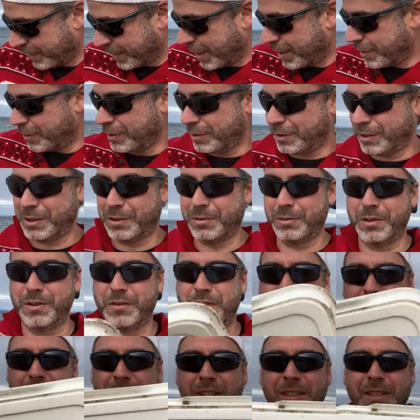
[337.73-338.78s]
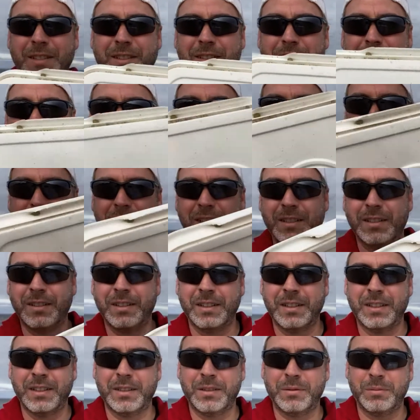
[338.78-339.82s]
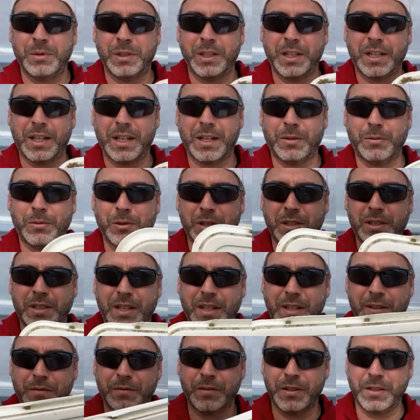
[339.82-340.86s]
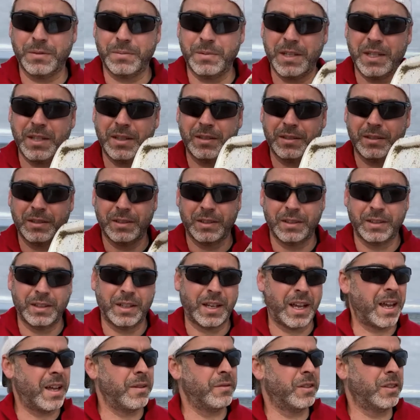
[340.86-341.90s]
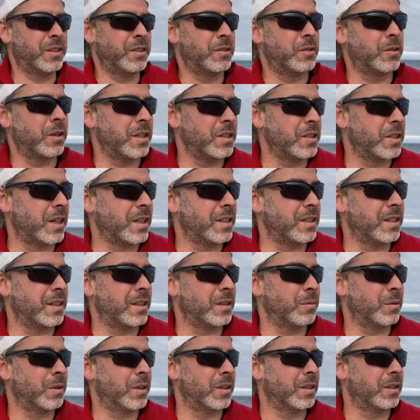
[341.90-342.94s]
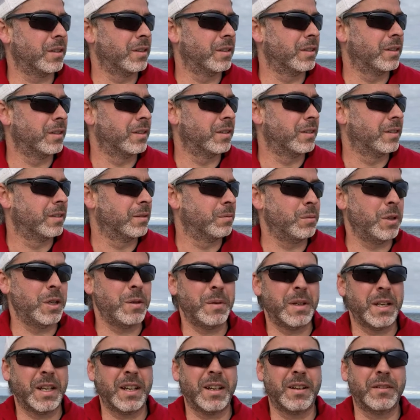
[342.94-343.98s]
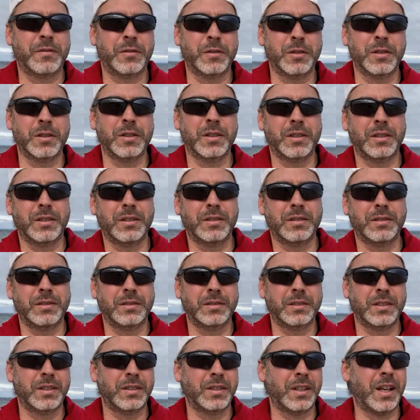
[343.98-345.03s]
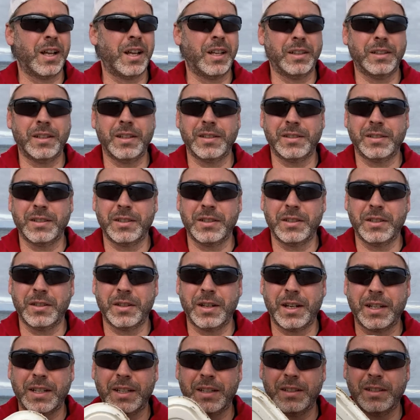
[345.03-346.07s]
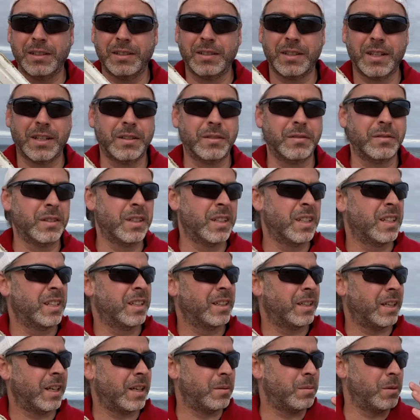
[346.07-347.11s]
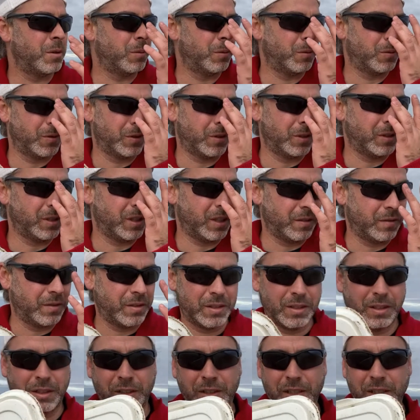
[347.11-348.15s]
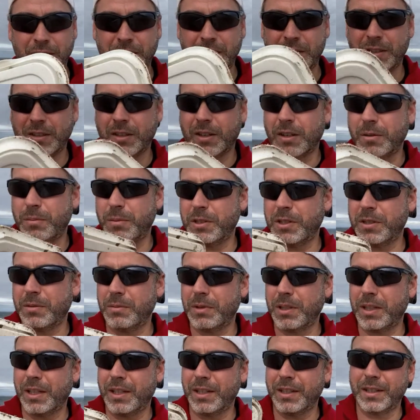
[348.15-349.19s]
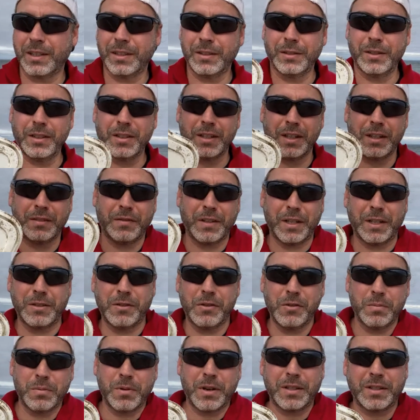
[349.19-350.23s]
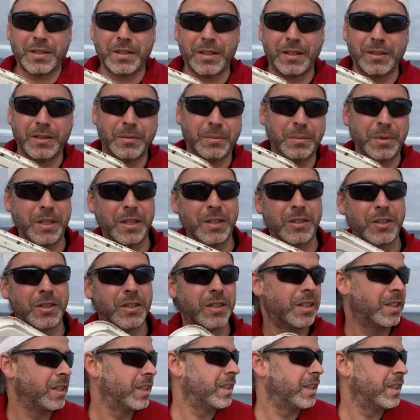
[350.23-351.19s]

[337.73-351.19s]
I thought this was funny. This is a lid, but it kind of works like a Frisbee. I have this strange idea where maybe for the holidays this year, I can, instead of getting people real gifts, clean this garbage and be like, look, I found you a present on the beach.